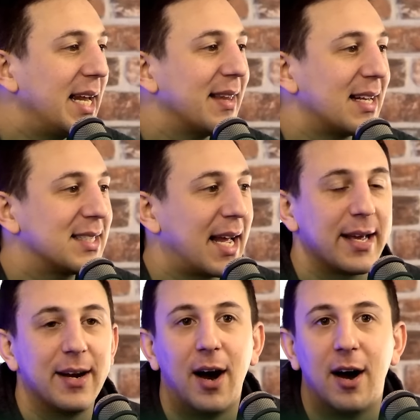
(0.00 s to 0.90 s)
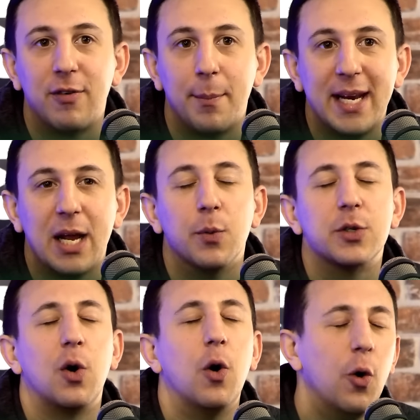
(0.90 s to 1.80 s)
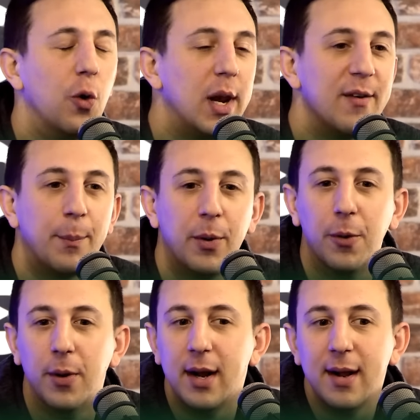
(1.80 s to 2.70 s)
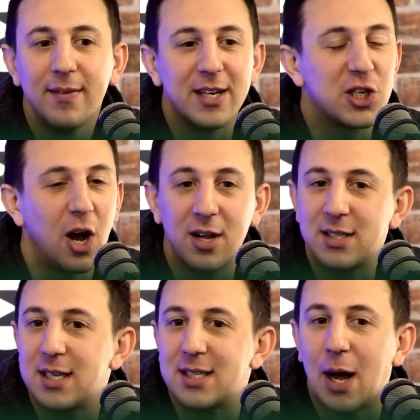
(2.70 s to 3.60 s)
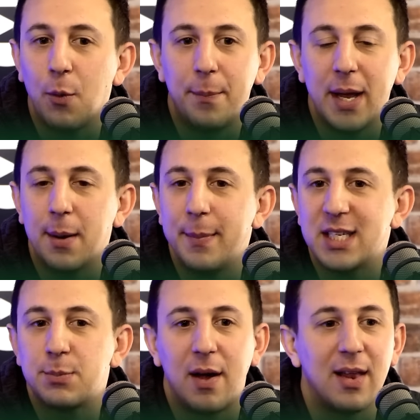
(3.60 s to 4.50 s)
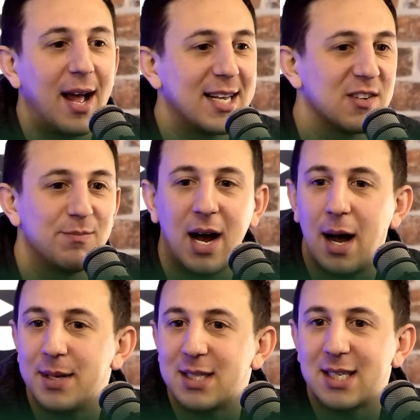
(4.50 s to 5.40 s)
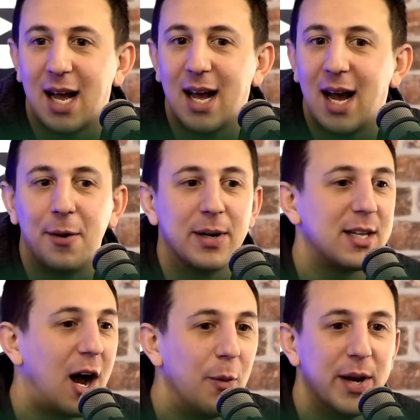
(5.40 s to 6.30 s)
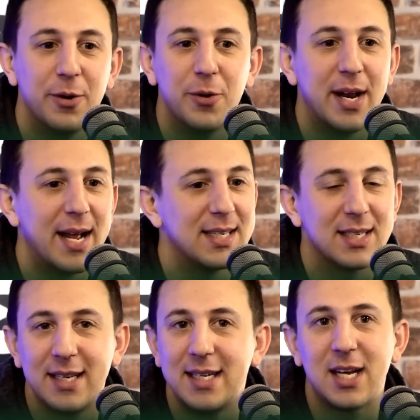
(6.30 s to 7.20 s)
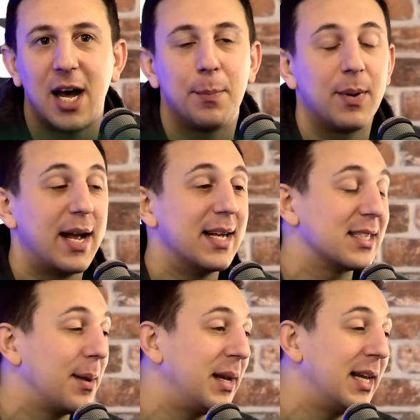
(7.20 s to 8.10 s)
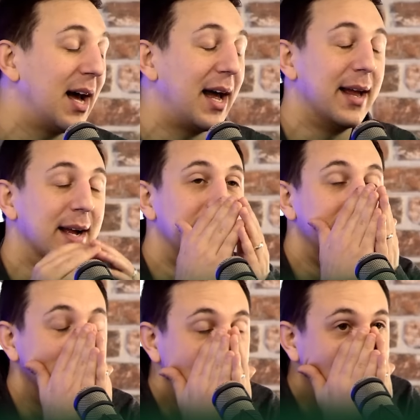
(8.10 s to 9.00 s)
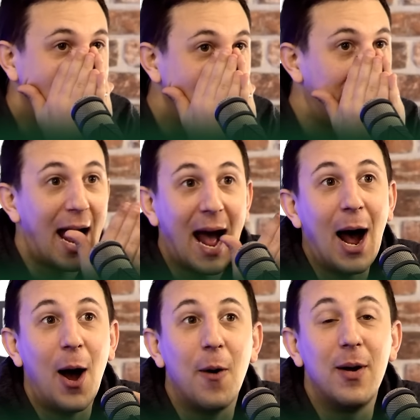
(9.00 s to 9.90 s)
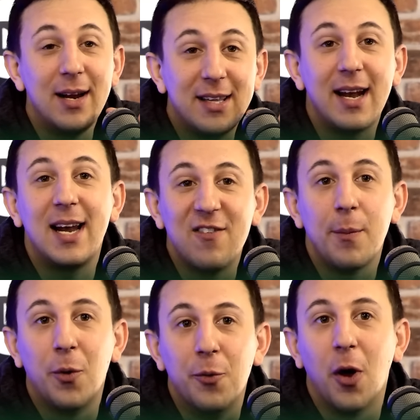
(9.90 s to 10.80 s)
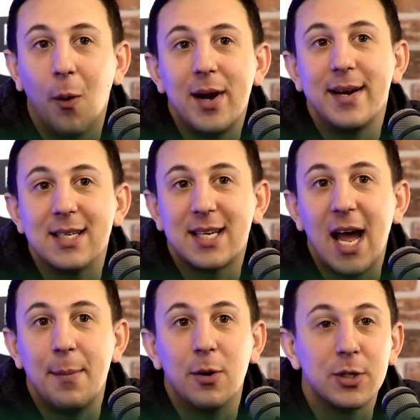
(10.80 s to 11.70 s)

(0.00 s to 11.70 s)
in that second half. I mean, it was all Liverpool. The chances that were being missed by the likes of Mohamed Salah and Darwin Núñez and these kind of players. I mean, like, how did Liverpool not win this game? It was